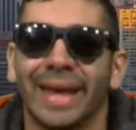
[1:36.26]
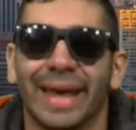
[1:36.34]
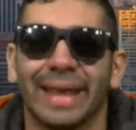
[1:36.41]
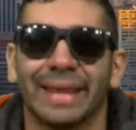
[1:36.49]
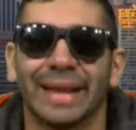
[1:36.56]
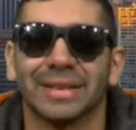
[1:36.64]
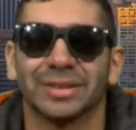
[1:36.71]

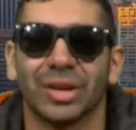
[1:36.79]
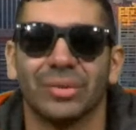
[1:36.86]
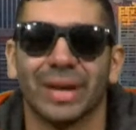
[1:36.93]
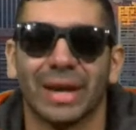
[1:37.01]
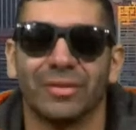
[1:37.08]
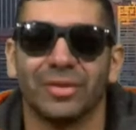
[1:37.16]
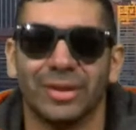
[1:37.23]
And that's all we
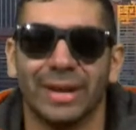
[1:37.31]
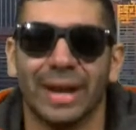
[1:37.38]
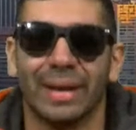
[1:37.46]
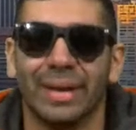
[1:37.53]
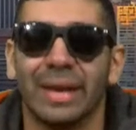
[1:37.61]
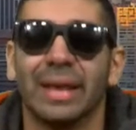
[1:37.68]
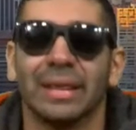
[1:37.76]
have for you
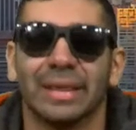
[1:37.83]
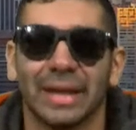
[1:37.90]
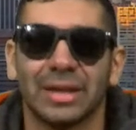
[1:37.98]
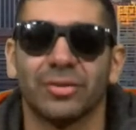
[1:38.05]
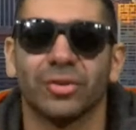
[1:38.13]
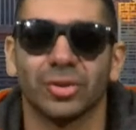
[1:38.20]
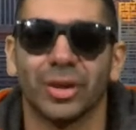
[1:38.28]
today. Thank
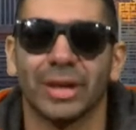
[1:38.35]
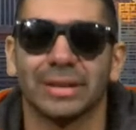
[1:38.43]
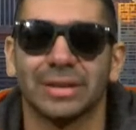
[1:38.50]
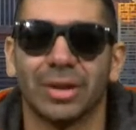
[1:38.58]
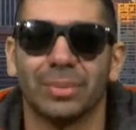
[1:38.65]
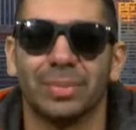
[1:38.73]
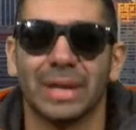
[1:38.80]
you for joining us
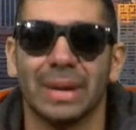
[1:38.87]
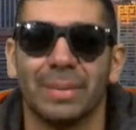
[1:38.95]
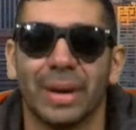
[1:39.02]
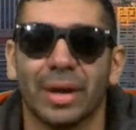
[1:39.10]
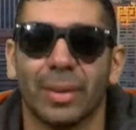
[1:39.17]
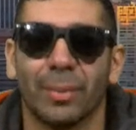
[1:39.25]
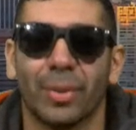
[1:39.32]
here on
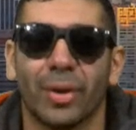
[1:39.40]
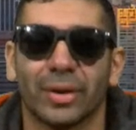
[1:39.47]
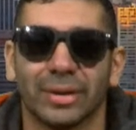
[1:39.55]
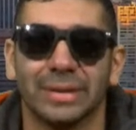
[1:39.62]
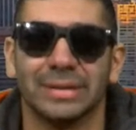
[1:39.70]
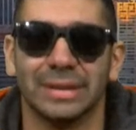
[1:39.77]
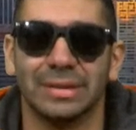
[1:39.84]
PMN on
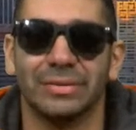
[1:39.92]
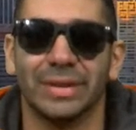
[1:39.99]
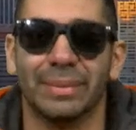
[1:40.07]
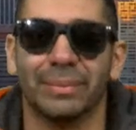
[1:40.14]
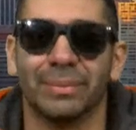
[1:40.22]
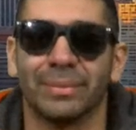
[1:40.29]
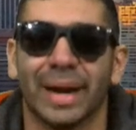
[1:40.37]
Parkland
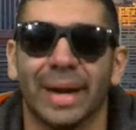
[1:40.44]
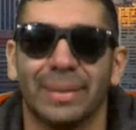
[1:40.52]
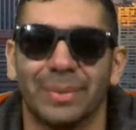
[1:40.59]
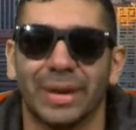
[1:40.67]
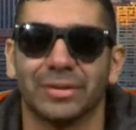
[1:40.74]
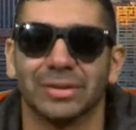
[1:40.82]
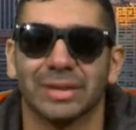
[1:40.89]
TV. I'm
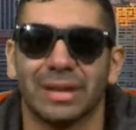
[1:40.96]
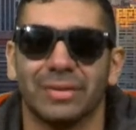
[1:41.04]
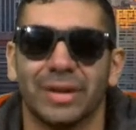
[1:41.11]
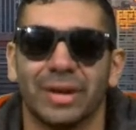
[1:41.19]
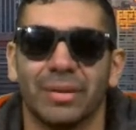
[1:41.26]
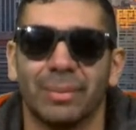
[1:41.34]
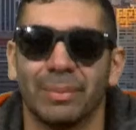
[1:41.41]
Michael
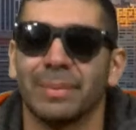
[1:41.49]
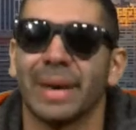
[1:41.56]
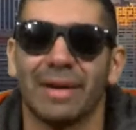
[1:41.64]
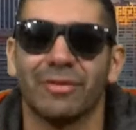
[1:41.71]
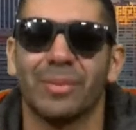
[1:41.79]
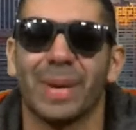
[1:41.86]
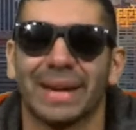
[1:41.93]
Salvino.
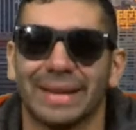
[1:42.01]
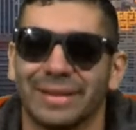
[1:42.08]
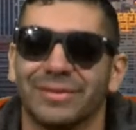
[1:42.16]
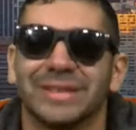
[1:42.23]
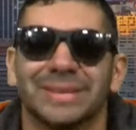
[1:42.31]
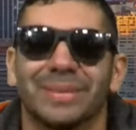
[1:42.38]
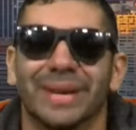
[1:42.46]
Have a
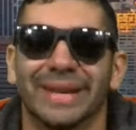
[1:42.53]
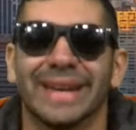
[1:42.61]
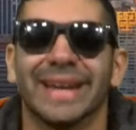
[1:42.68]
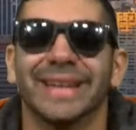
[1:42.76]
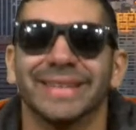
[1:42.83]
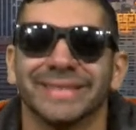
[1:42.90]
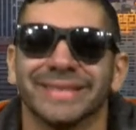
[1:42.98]
magnificent Monday.